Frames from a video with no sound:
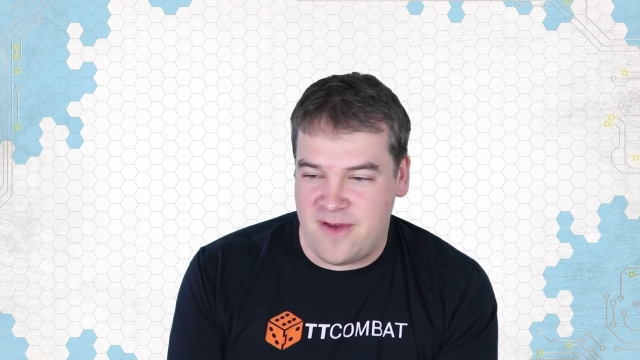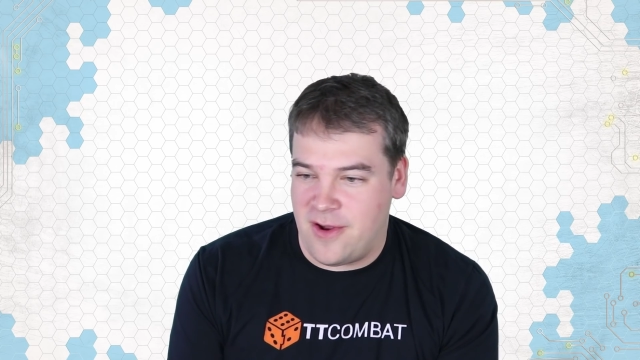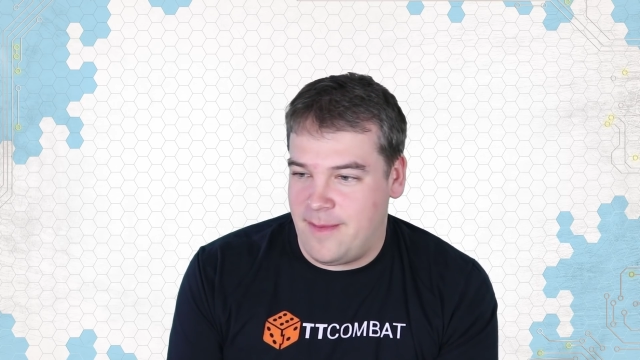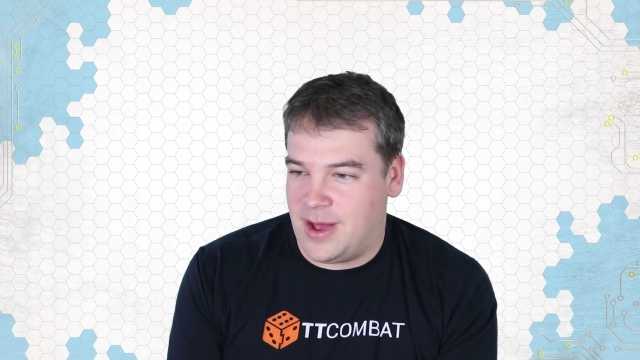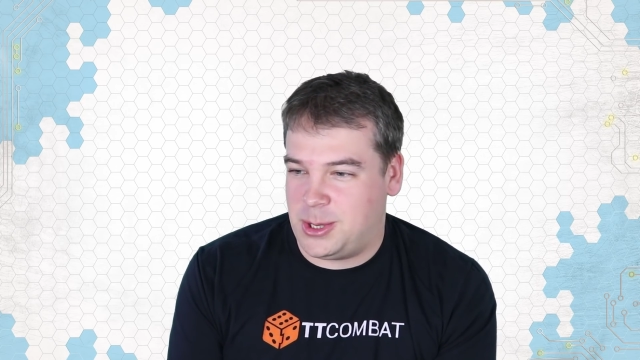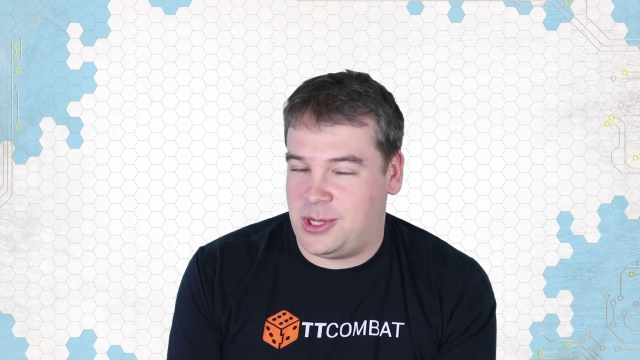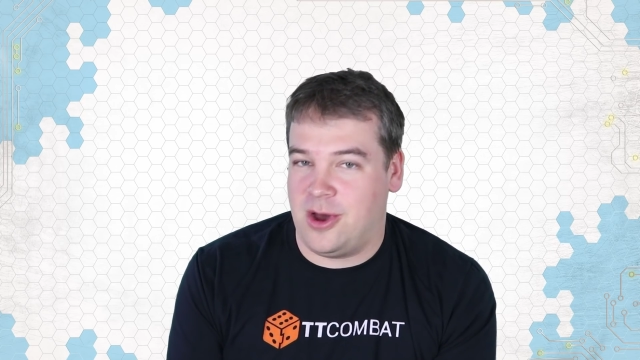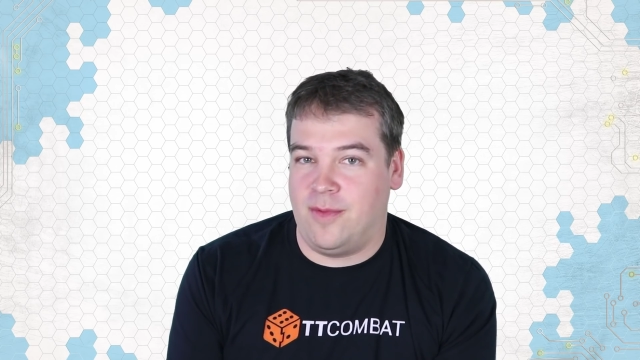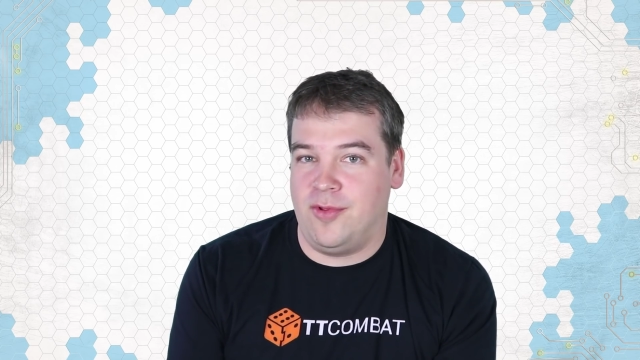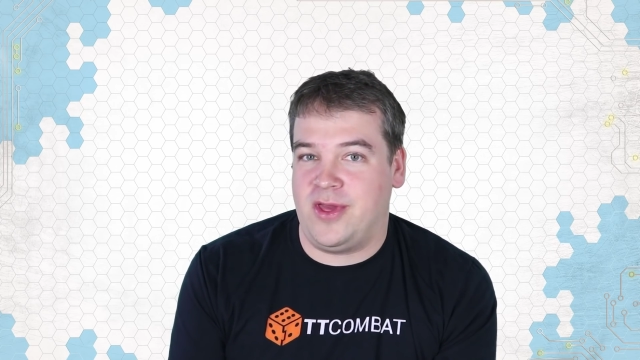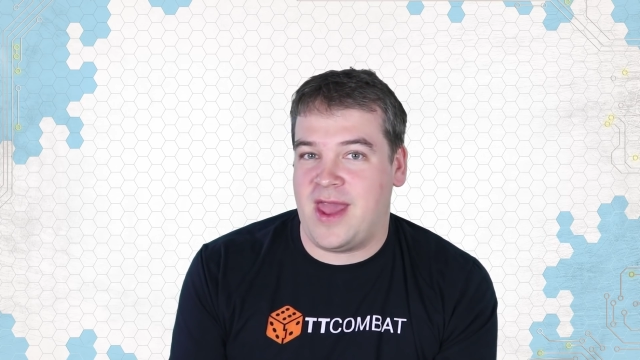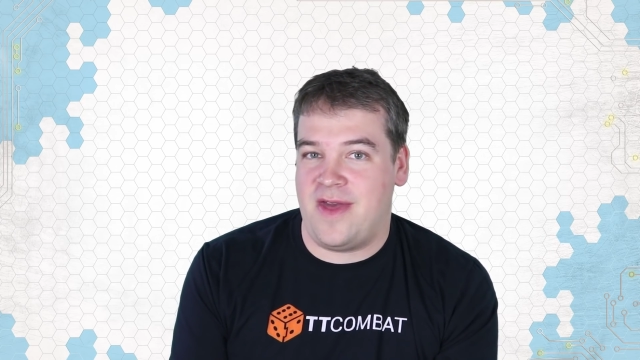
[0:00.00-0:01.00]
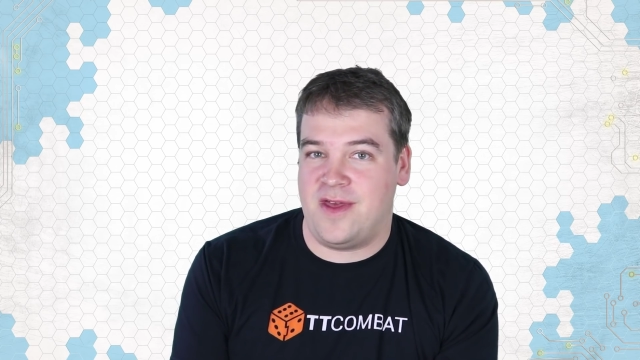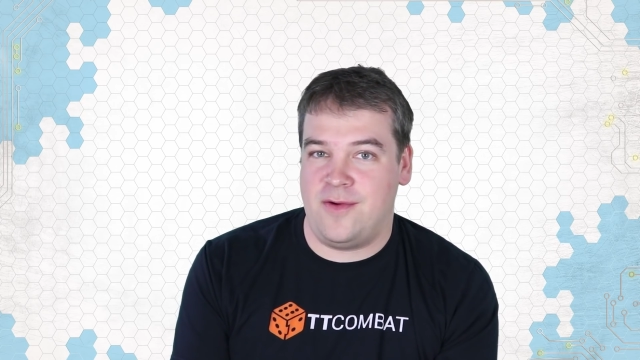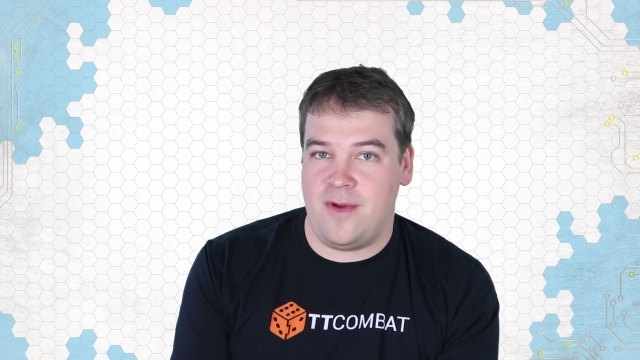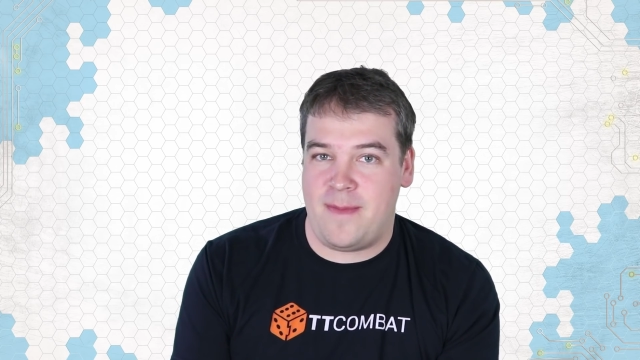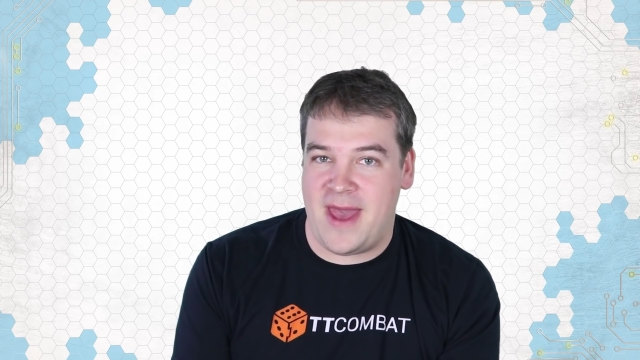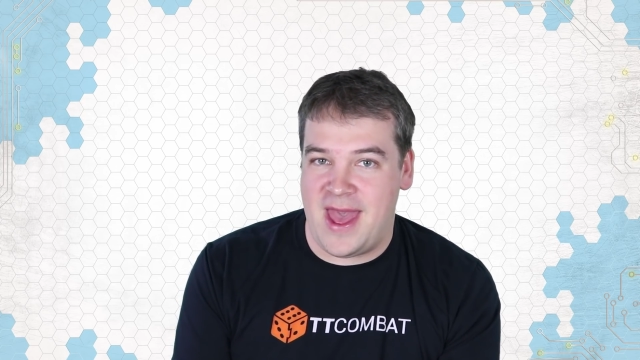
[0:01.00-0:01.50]
very much cobbled together,
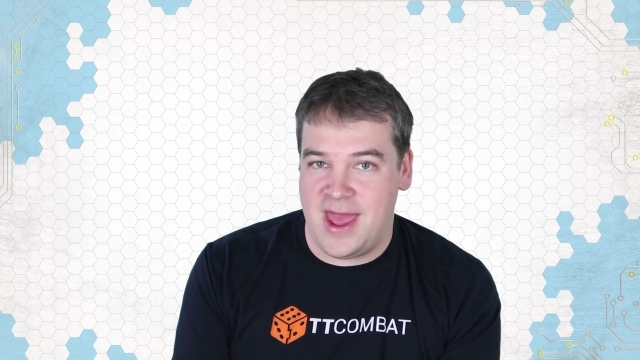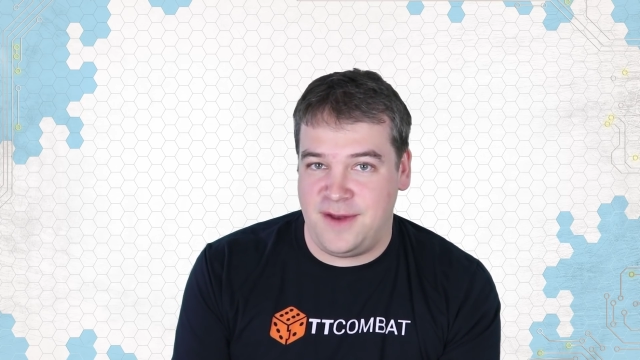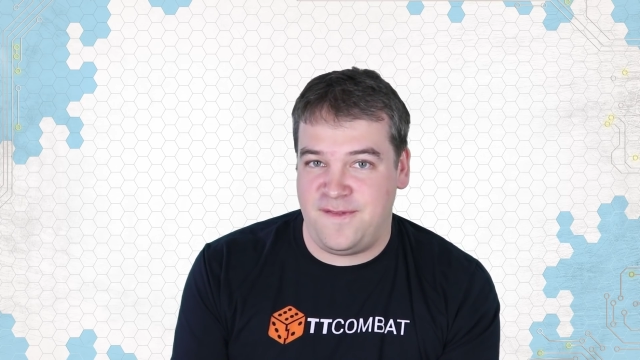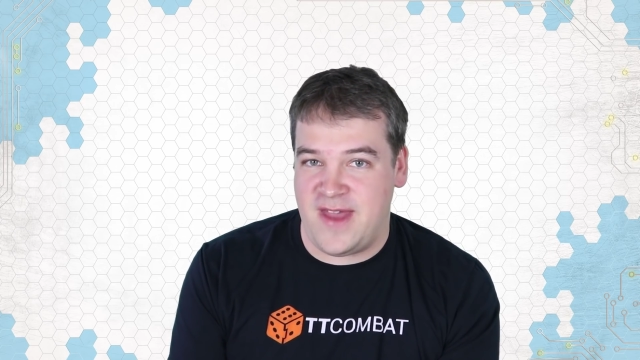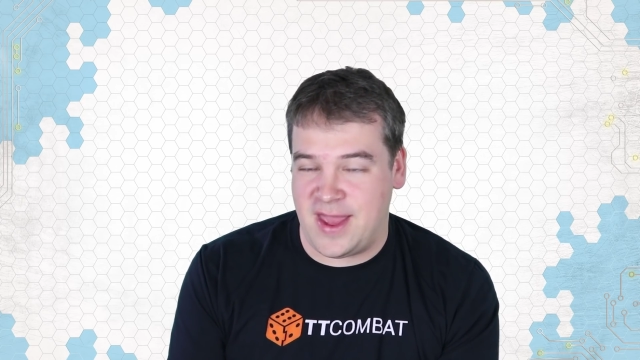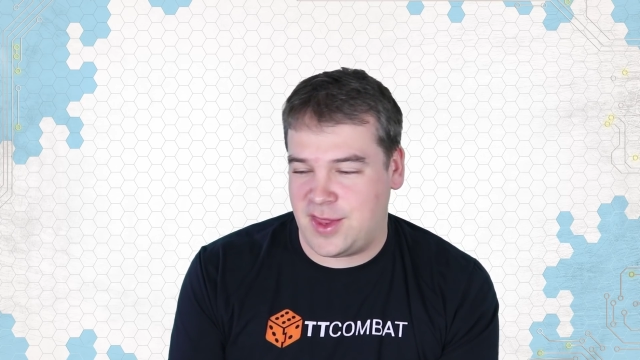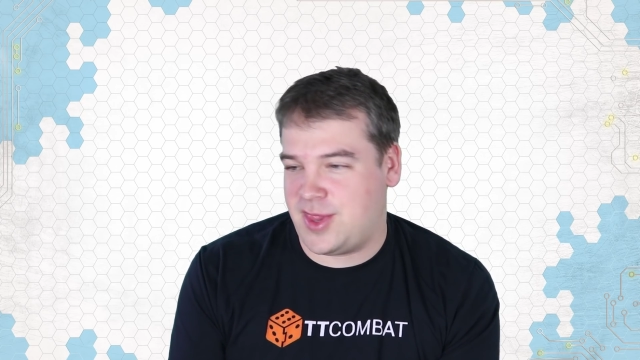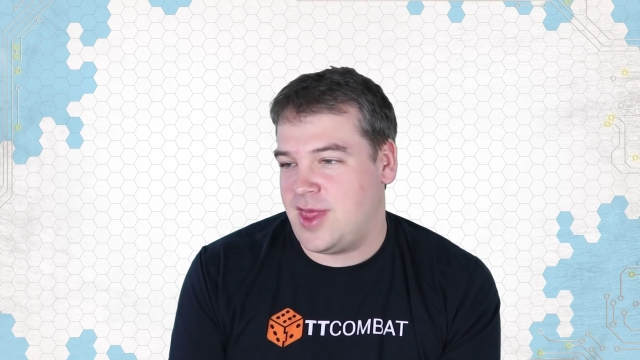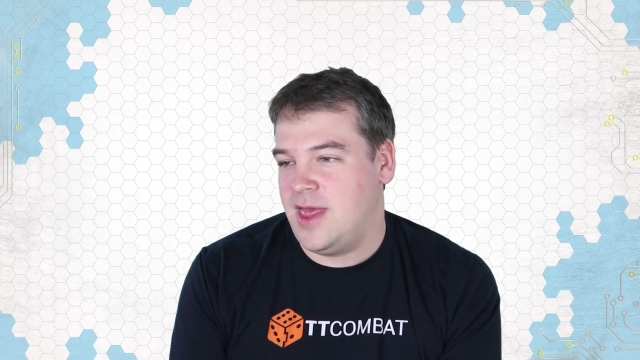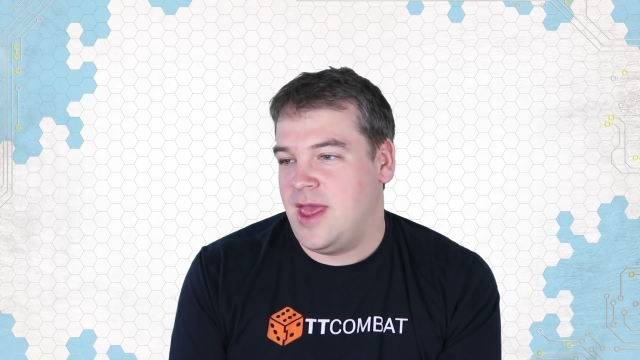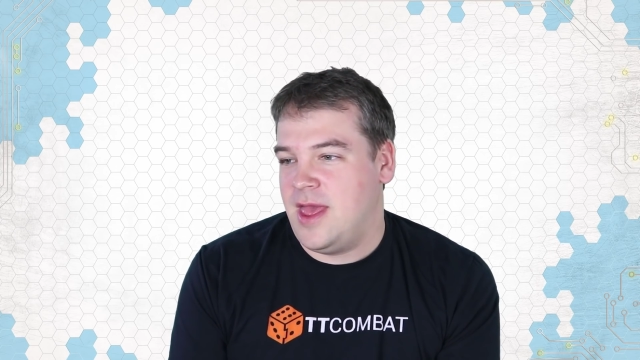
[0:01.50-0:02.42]
repaired, fixed,